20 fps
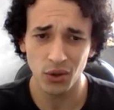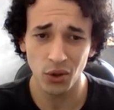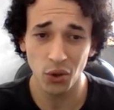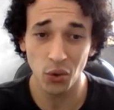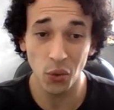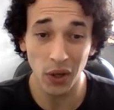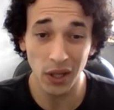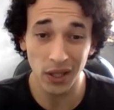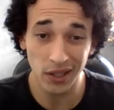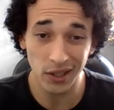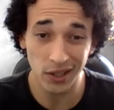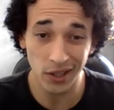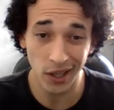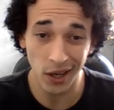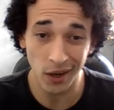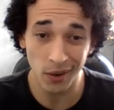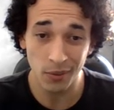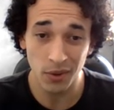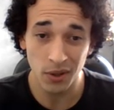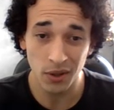Do you want the
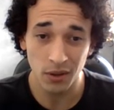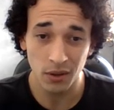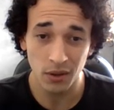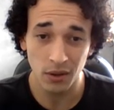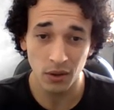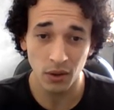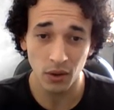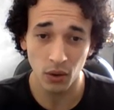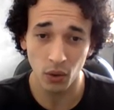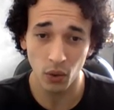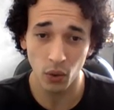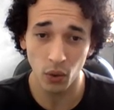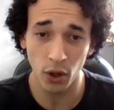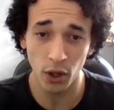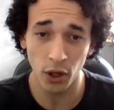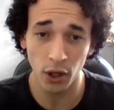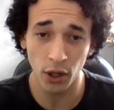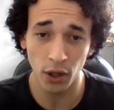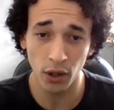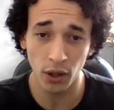job?
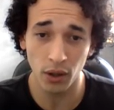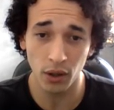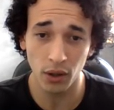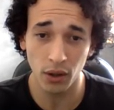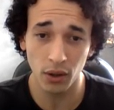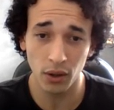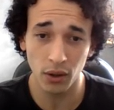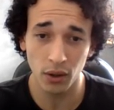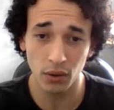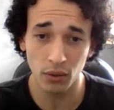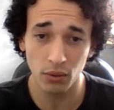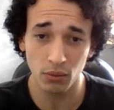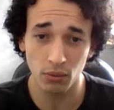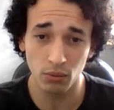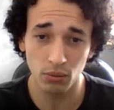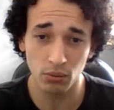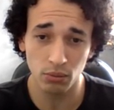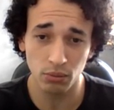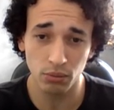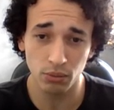Or
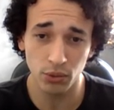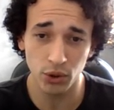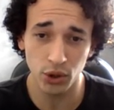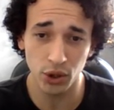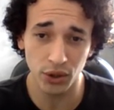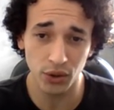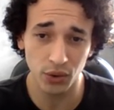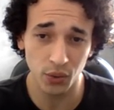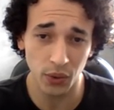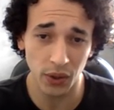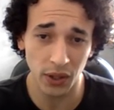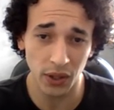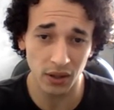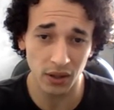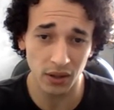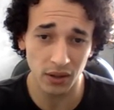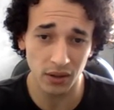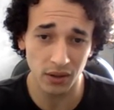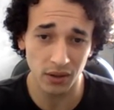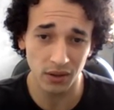just
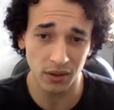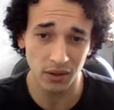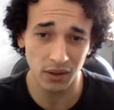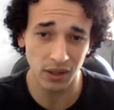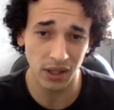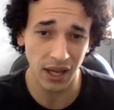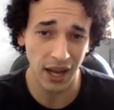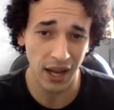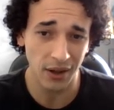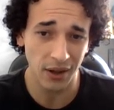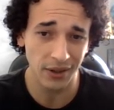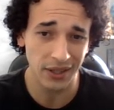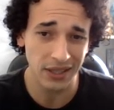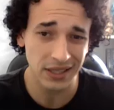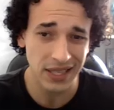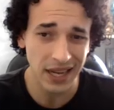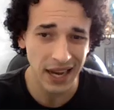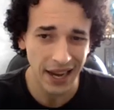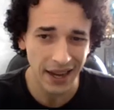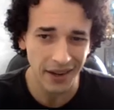want how the
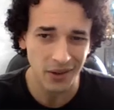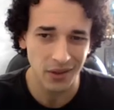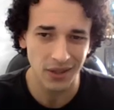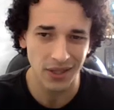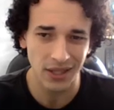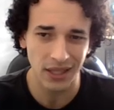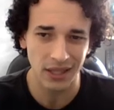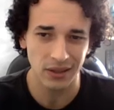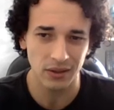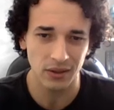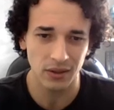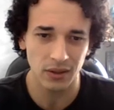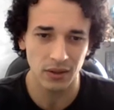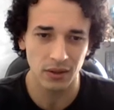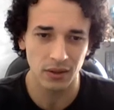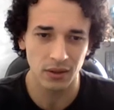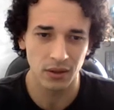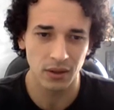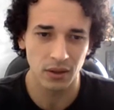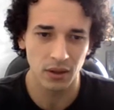title
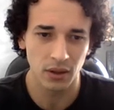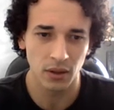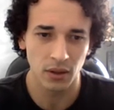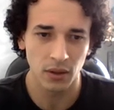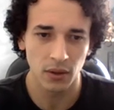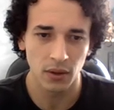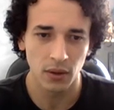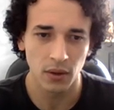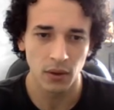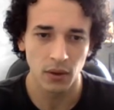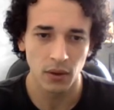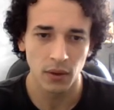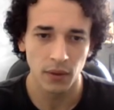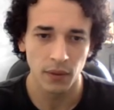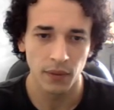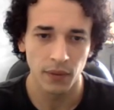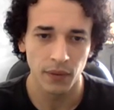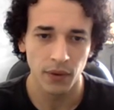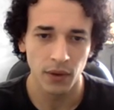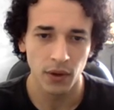sounds?
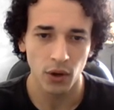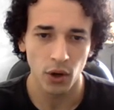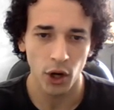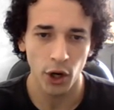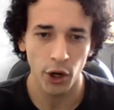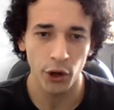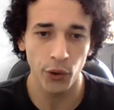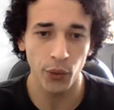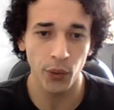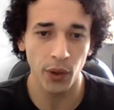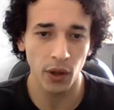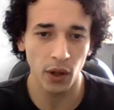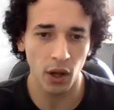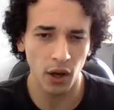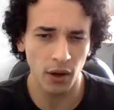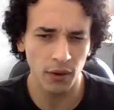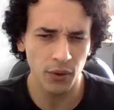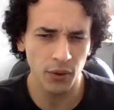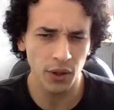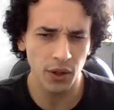Are you in
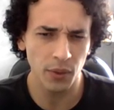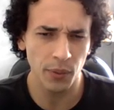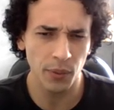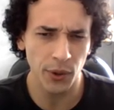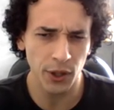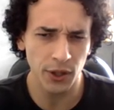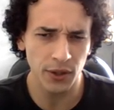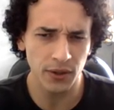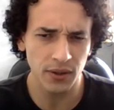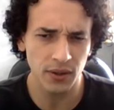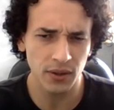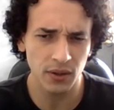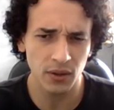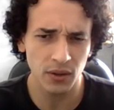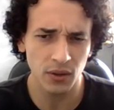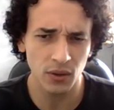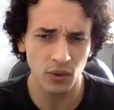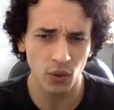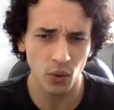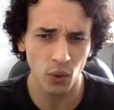love with the
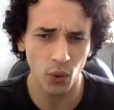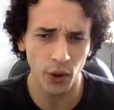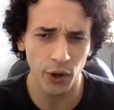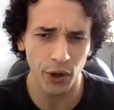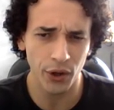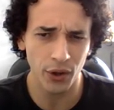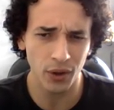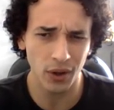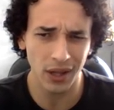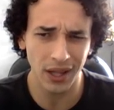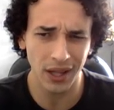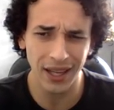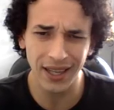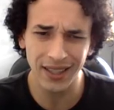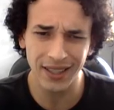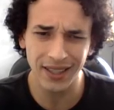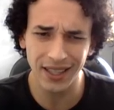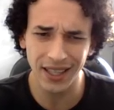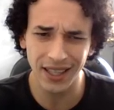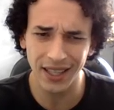person, or you
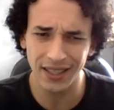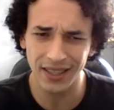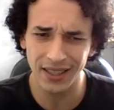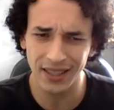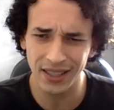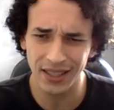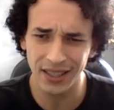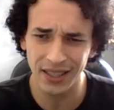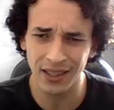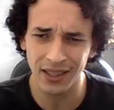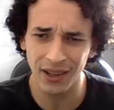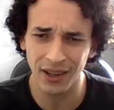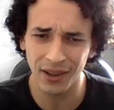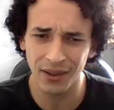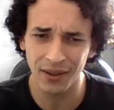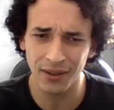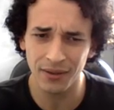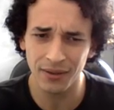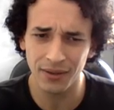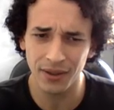like the idea
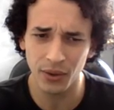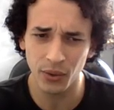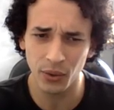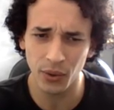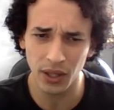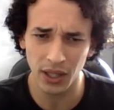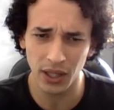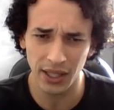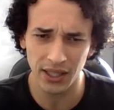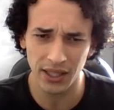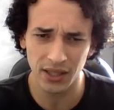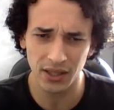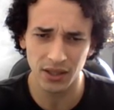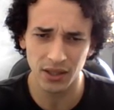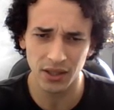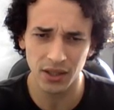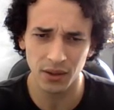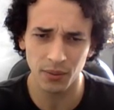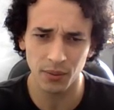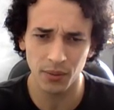of the
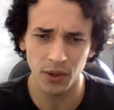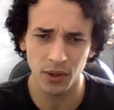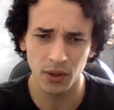relationship?